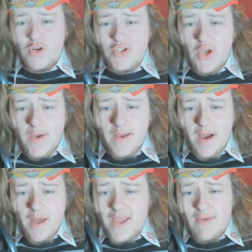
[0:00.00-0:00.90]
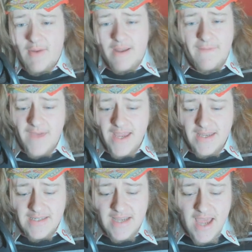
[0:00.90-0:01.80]
to it. I think it really
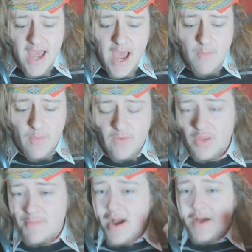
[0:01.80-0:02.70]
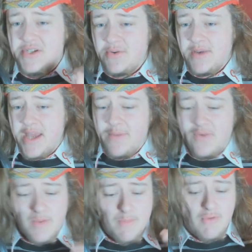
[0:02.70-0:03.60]
fits. Um, we've got the Master in there. We've
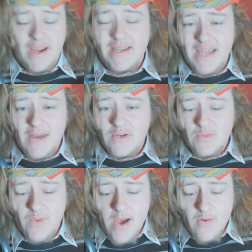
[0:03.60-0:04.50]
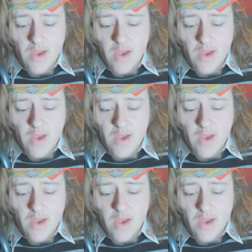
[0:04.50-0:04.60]
got the Brigadier as well.